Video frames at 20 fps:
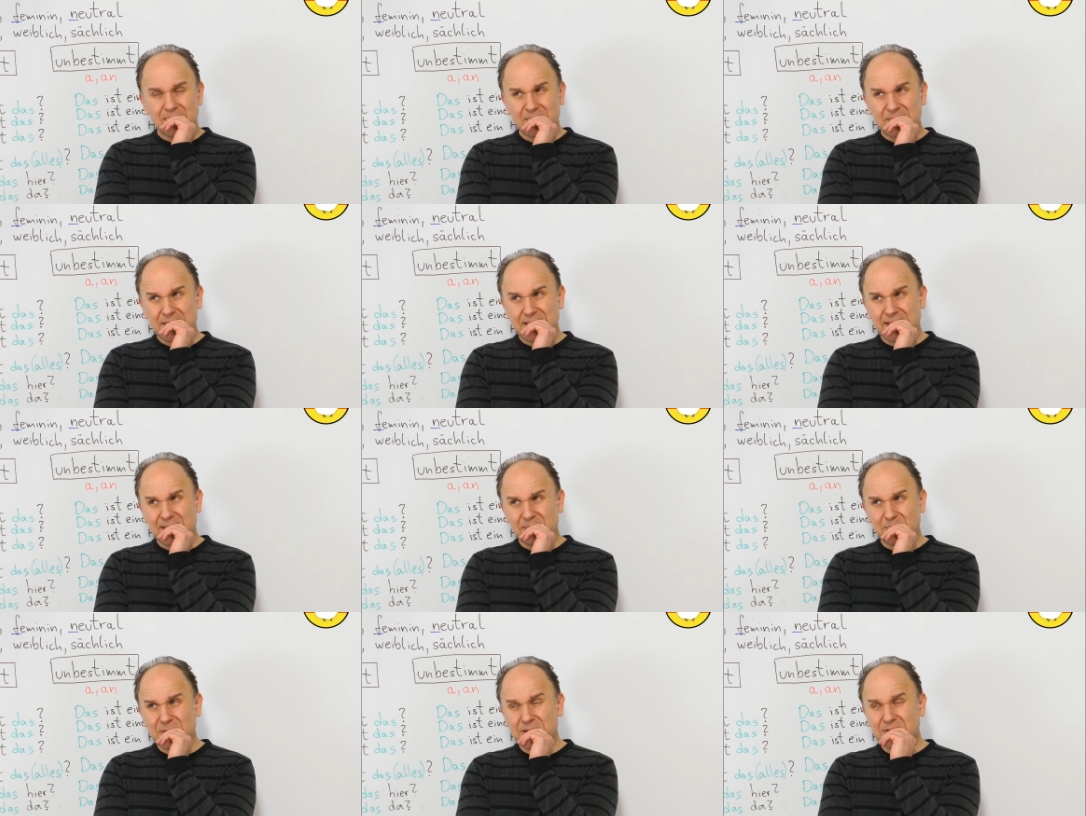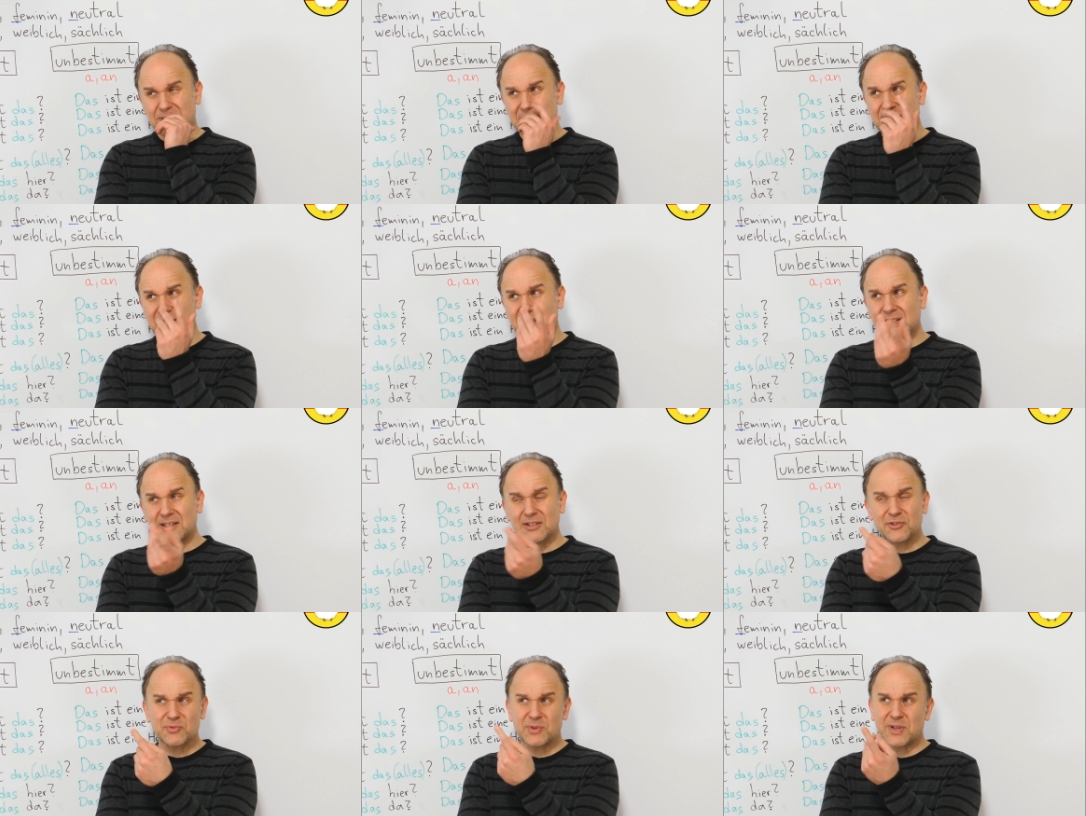Okay, because in
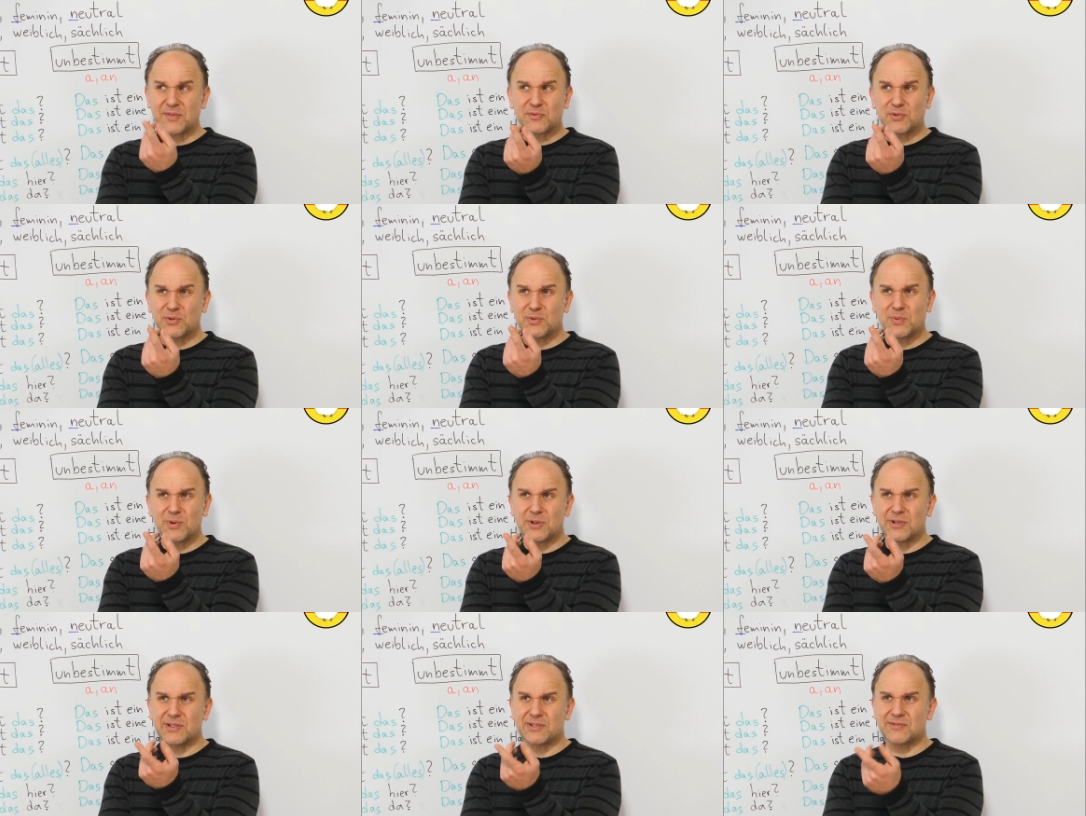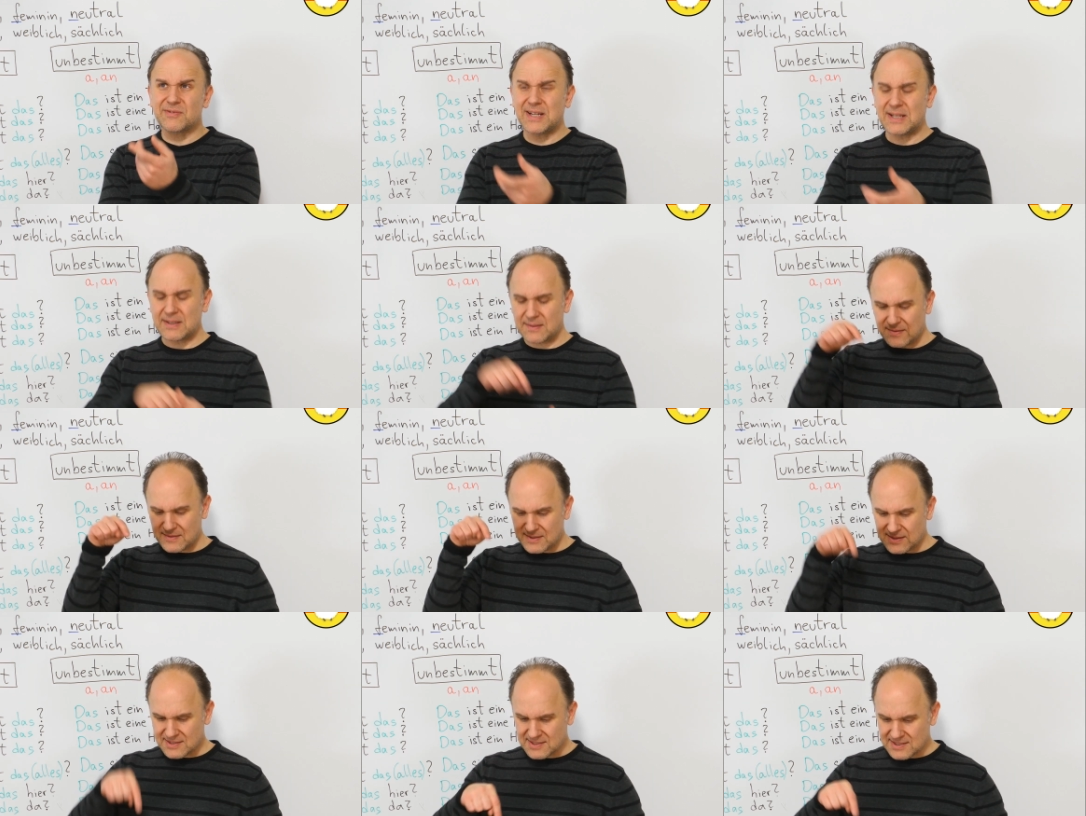English we have two words, right?
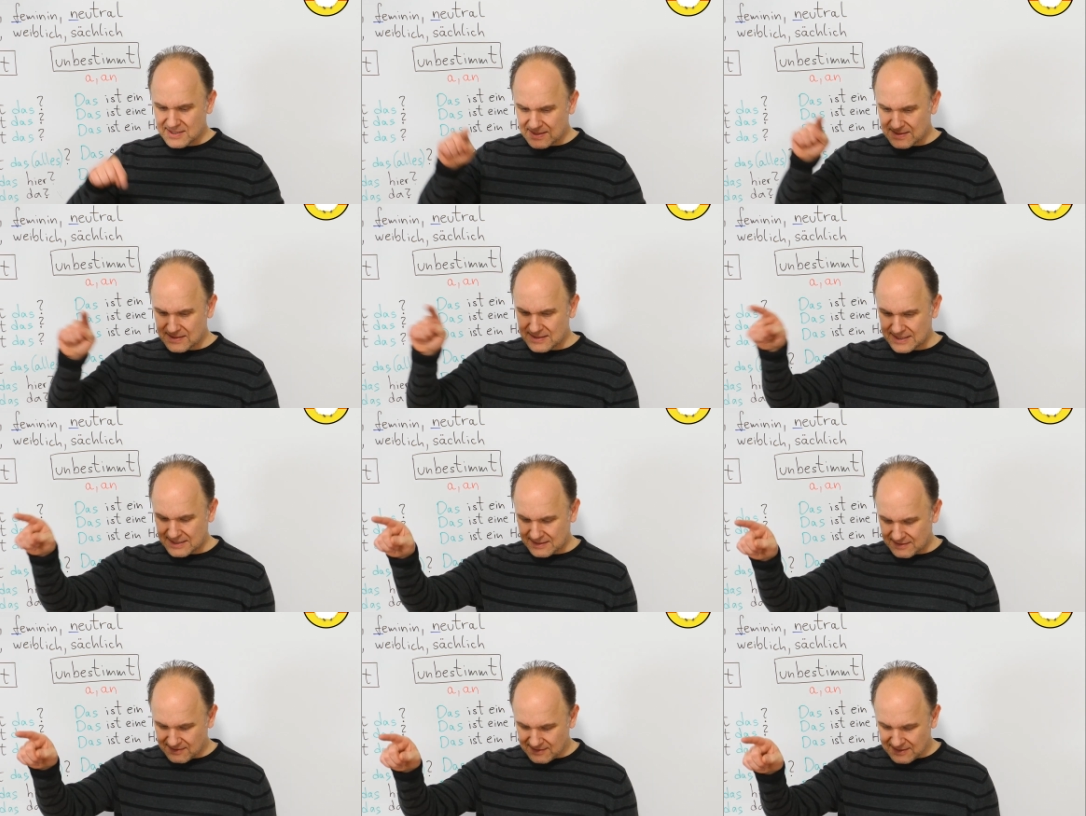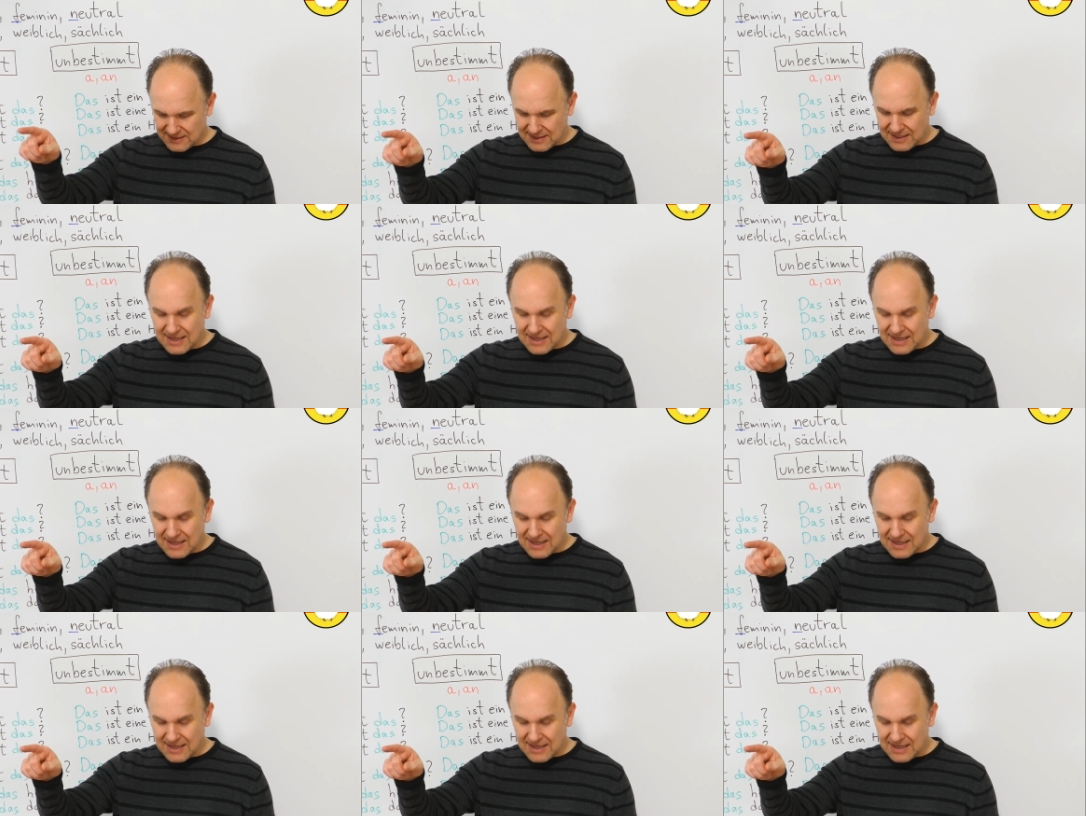This and that.